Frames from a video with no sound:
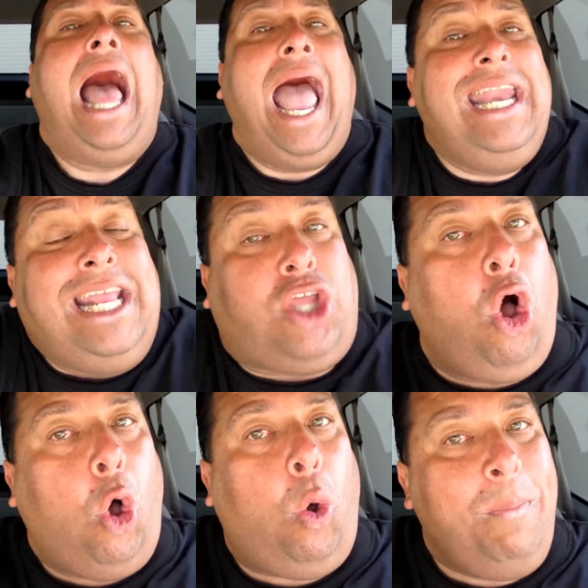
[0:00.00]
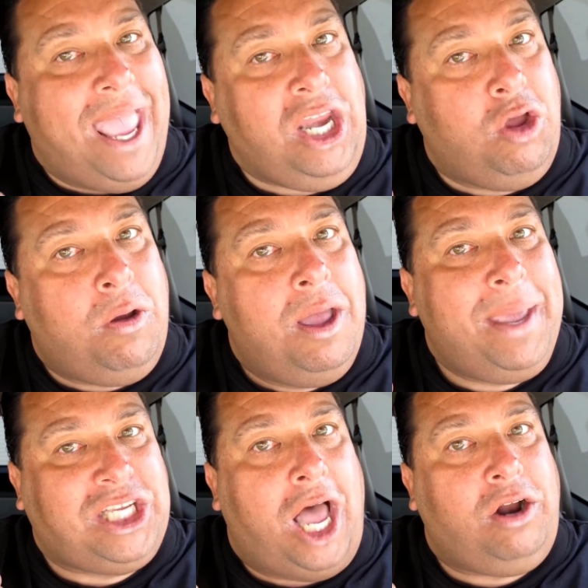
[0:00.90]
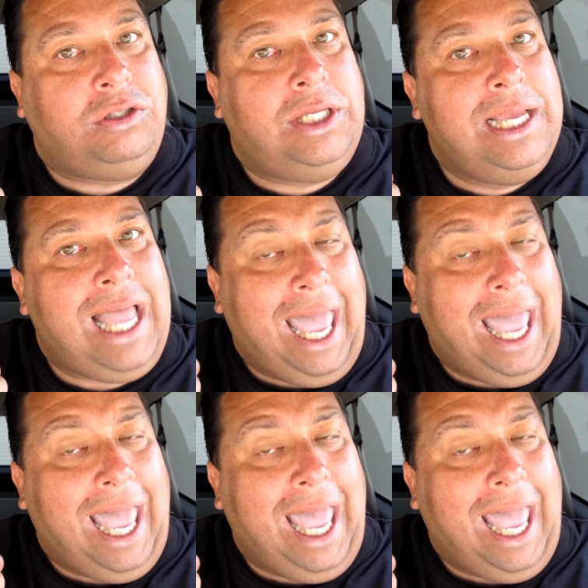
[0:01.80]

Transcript: I need the whole menu, McDonald's.